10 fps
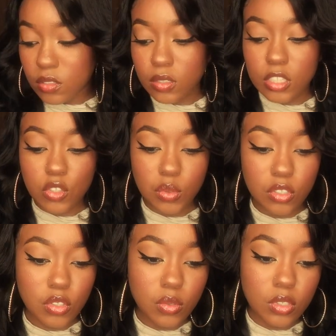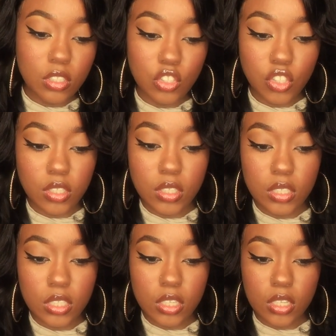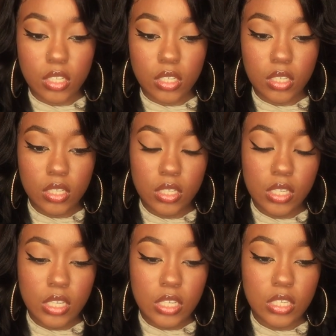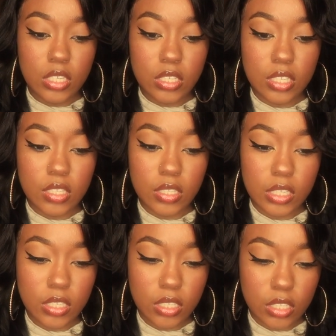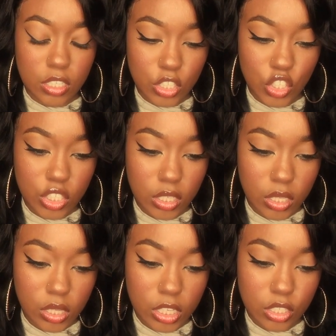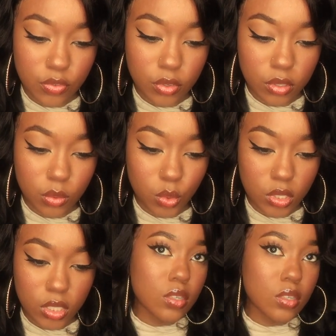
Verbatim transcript: so yeah, 22 inches and it's a six inch lace front wig.